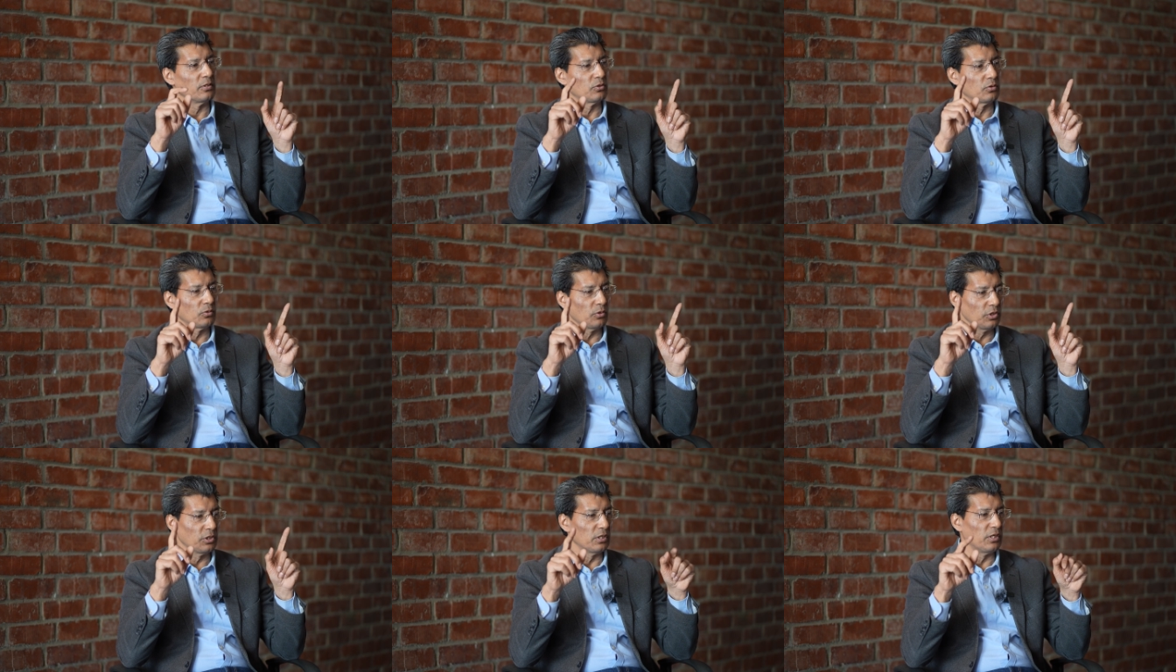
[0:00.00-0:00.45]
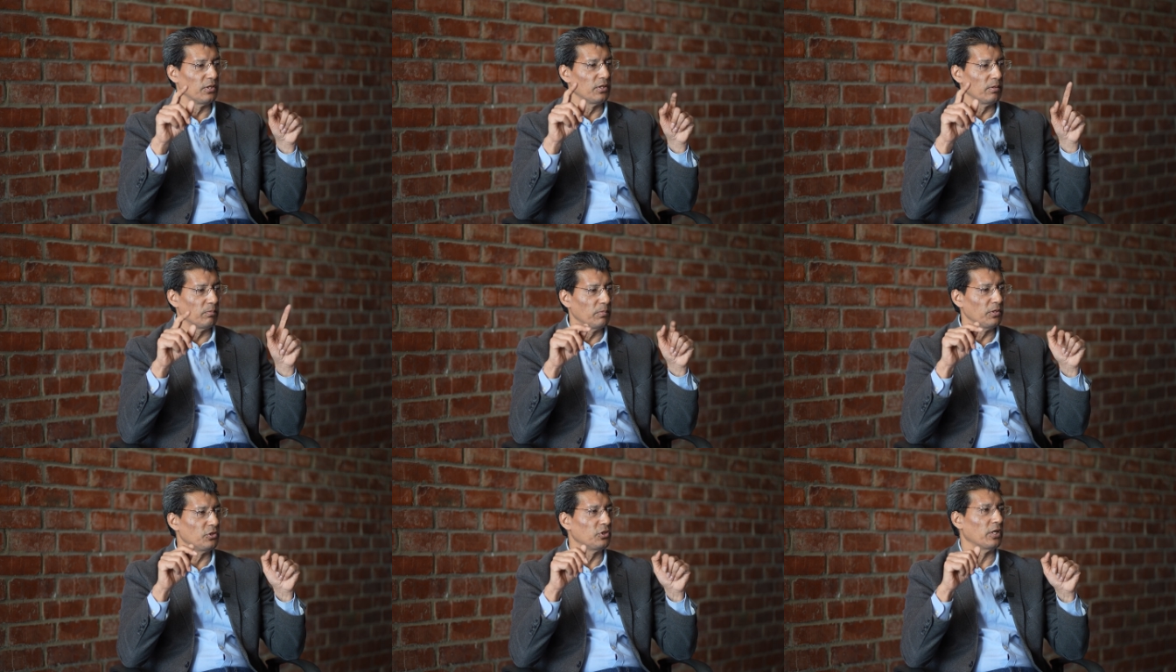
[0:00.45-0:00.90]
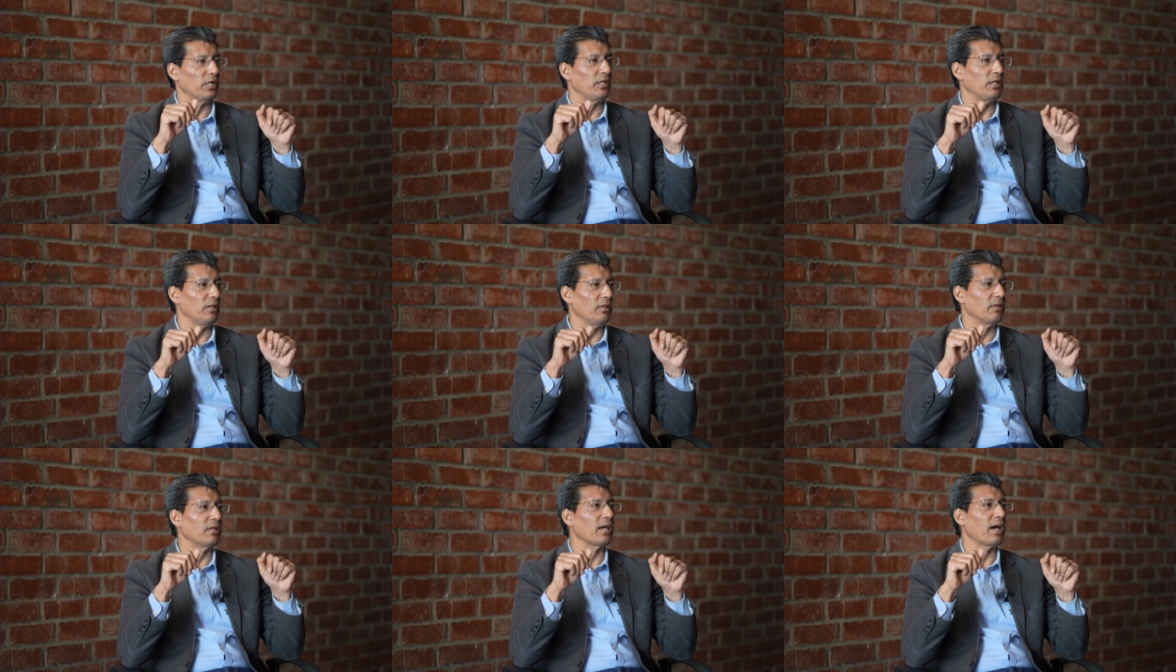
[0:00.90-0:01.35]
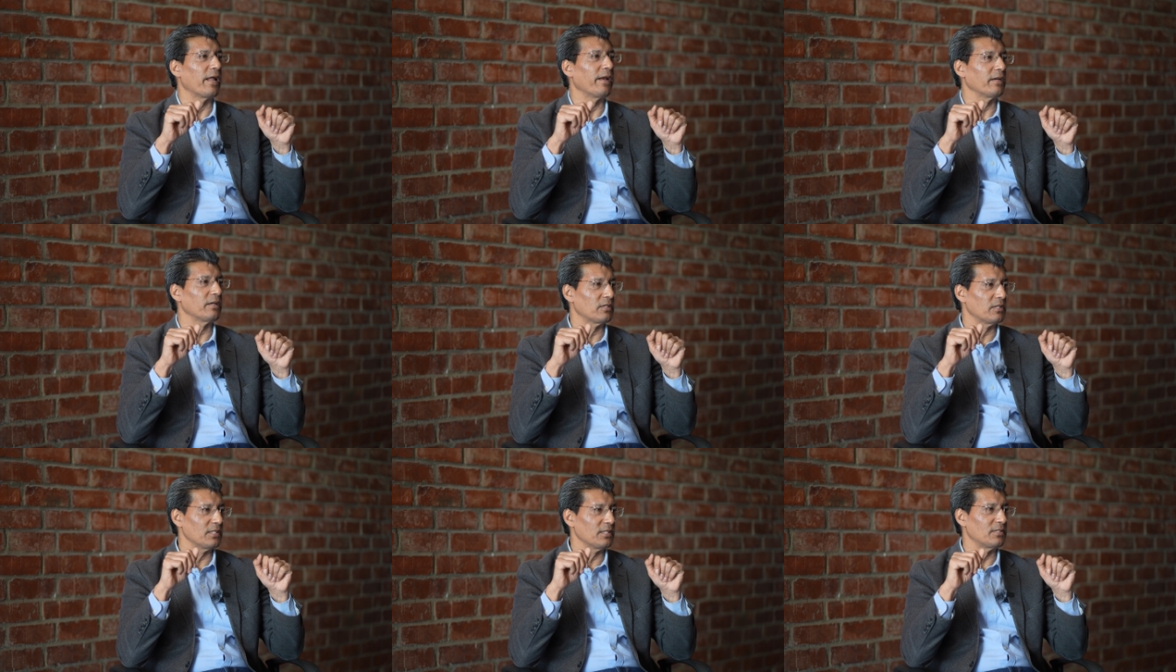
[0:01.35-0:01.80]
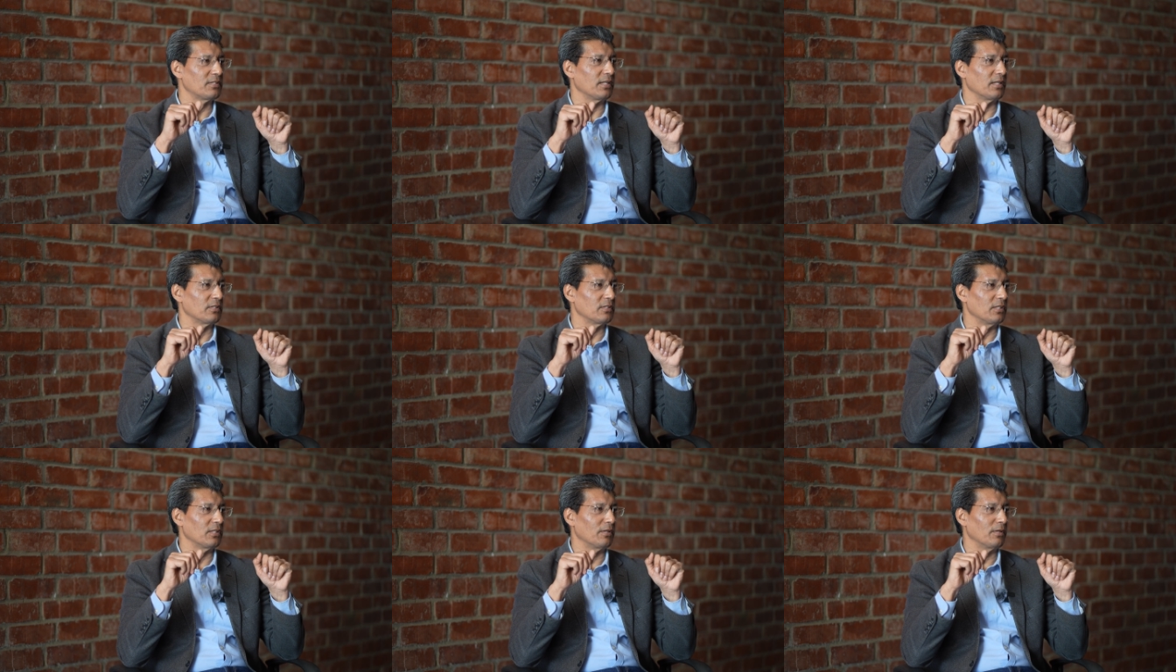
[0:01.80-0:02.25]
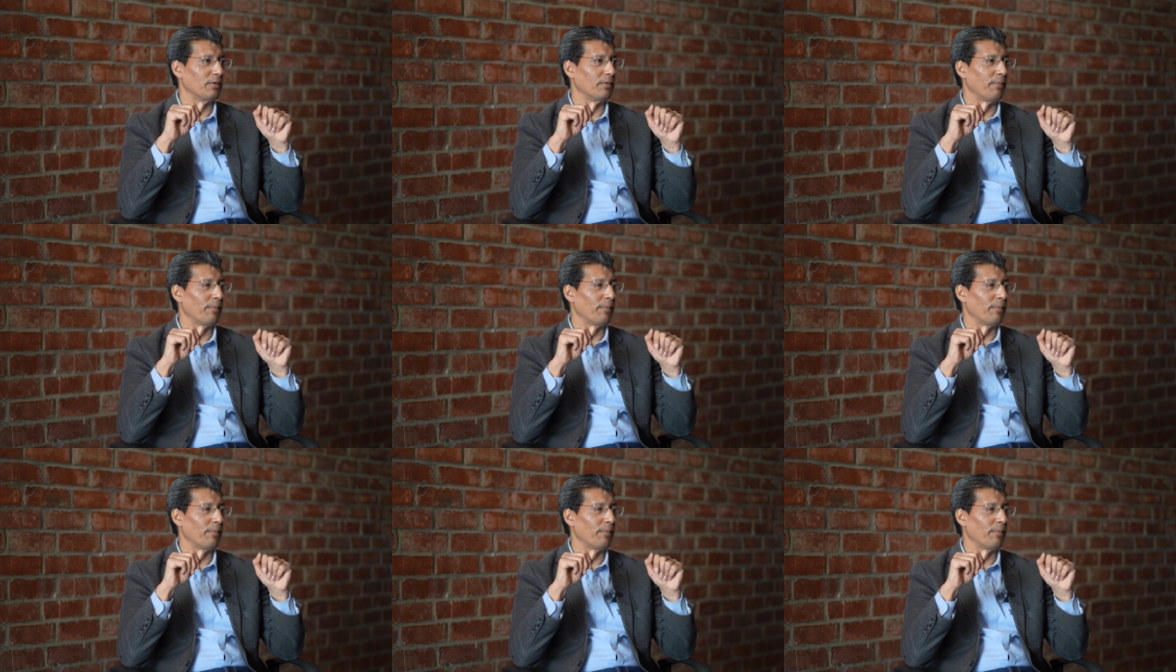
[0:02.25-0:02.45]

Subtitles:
socialism with Chinese characteristics.